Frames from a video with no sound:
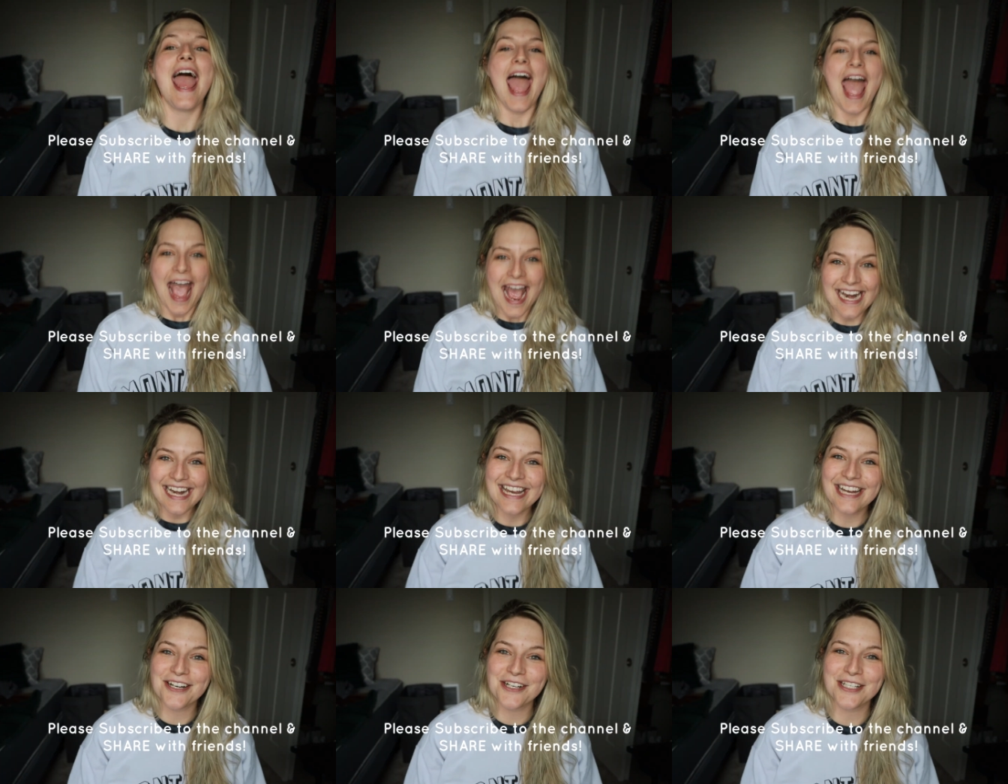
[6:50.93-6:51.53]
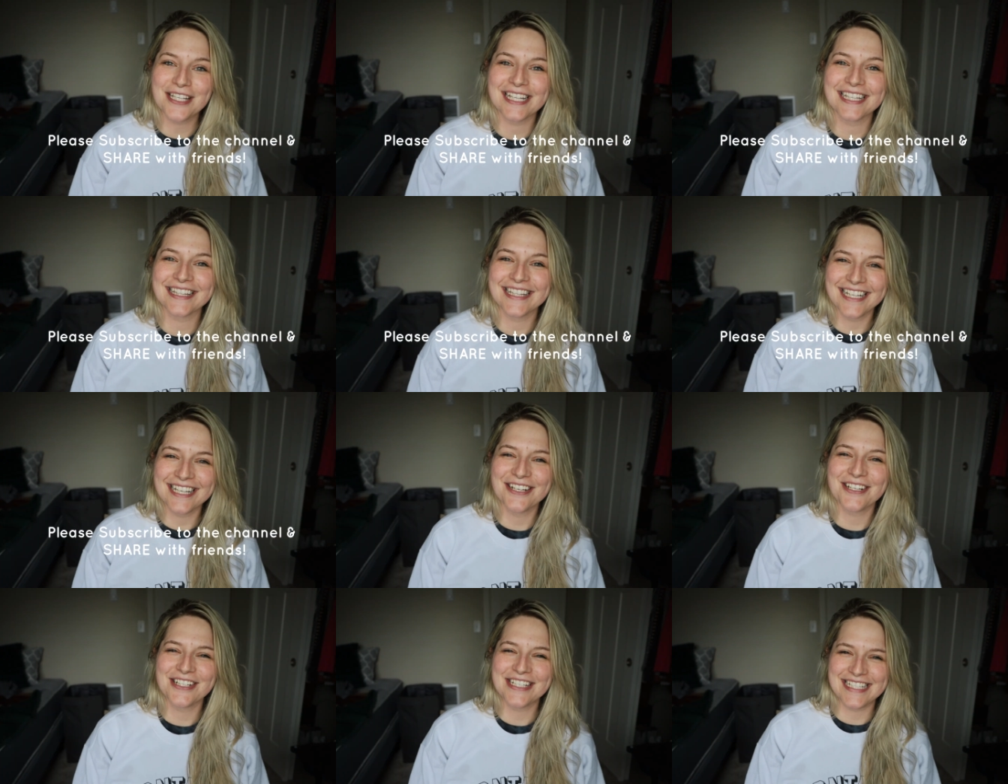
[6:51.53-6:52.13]
And here's a
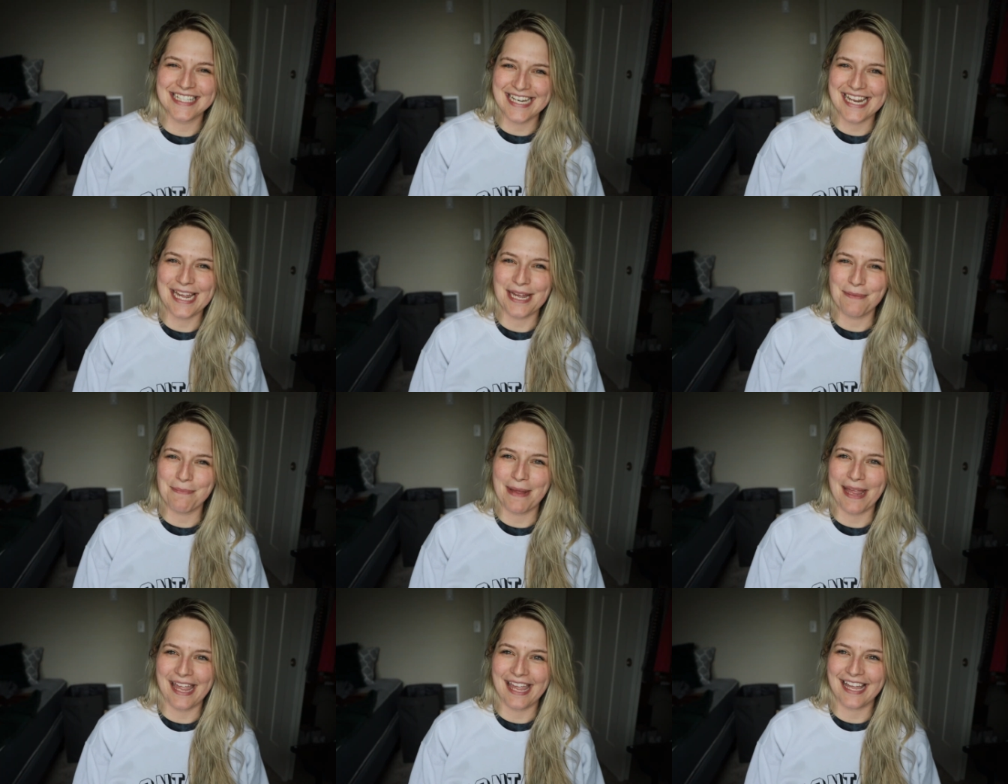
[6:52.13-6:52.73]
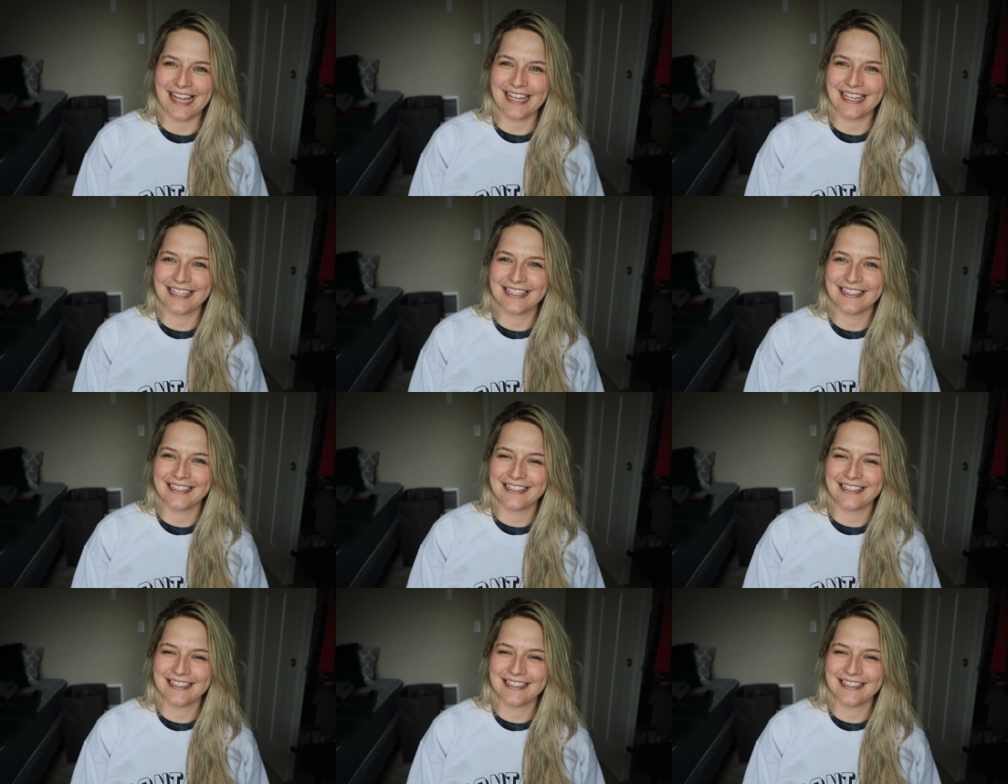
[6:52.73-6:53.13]
little sneak peek.